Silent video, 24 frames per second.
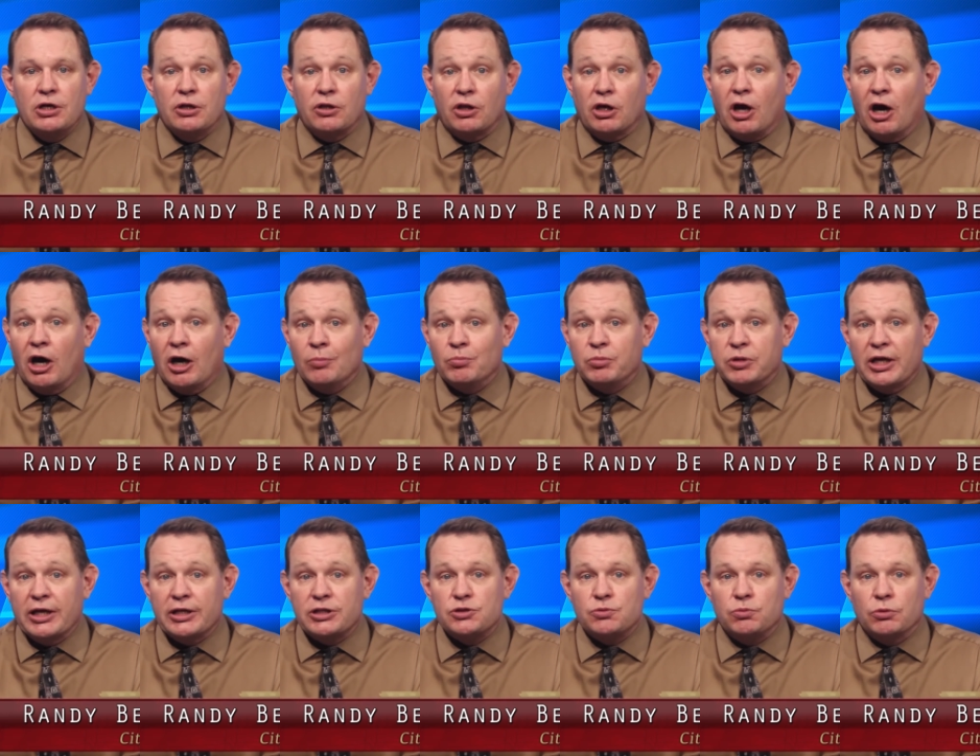The
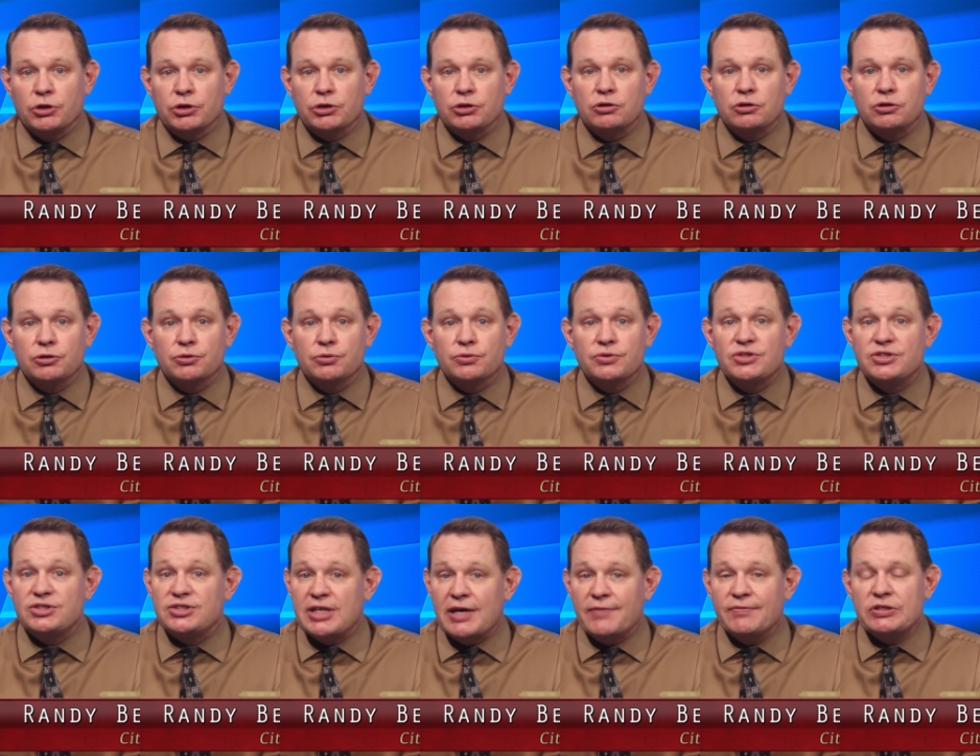complex will include
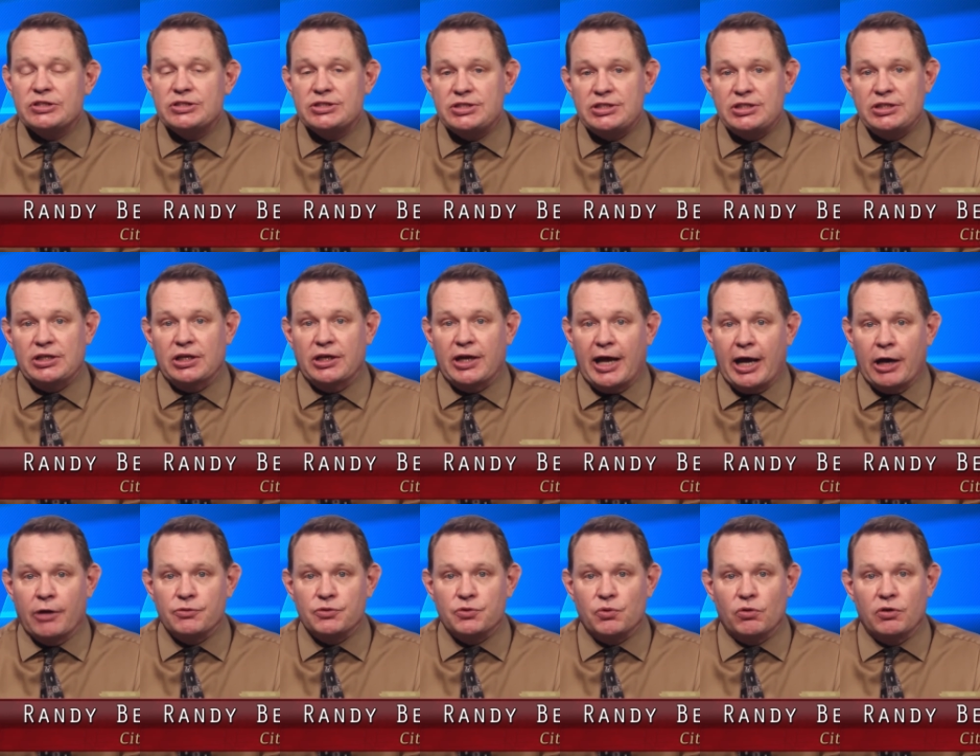17
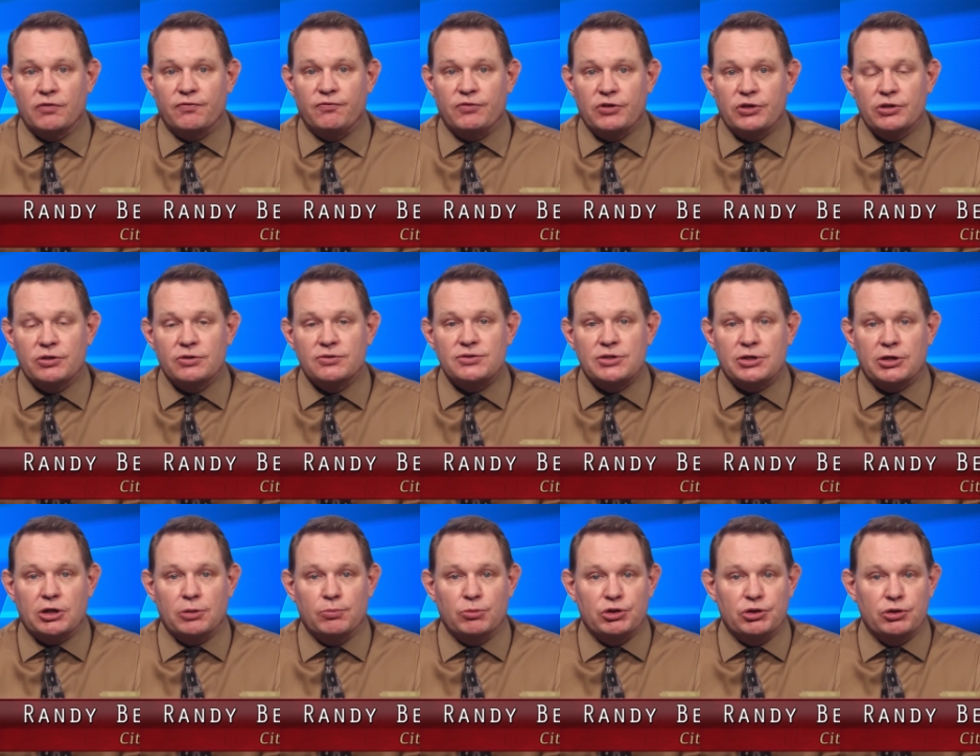outdoor fields
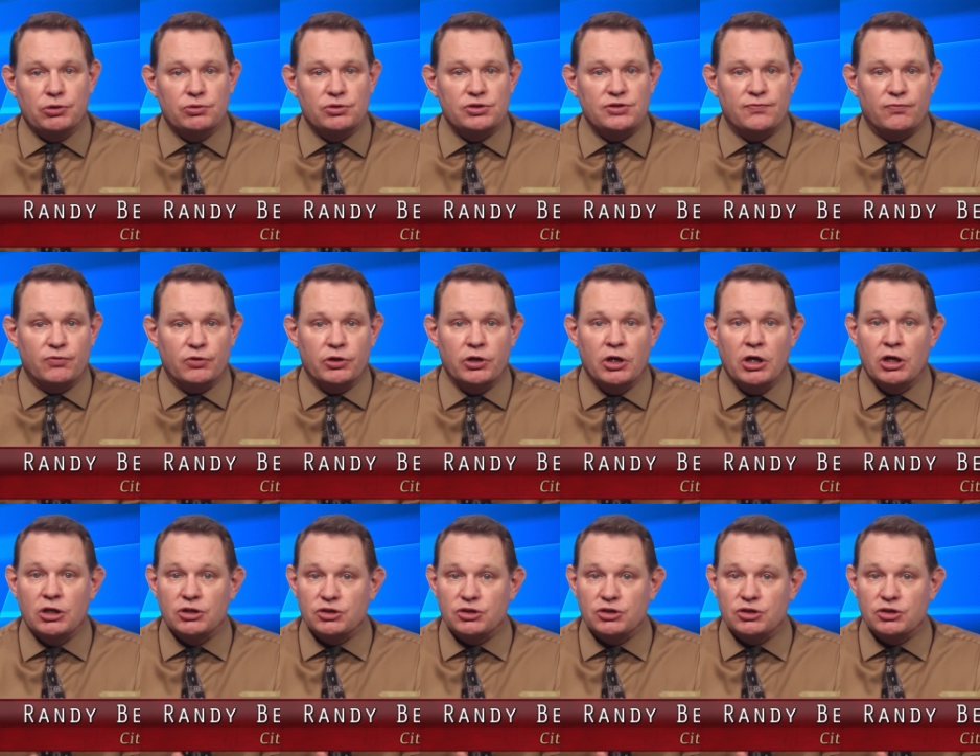that can be used for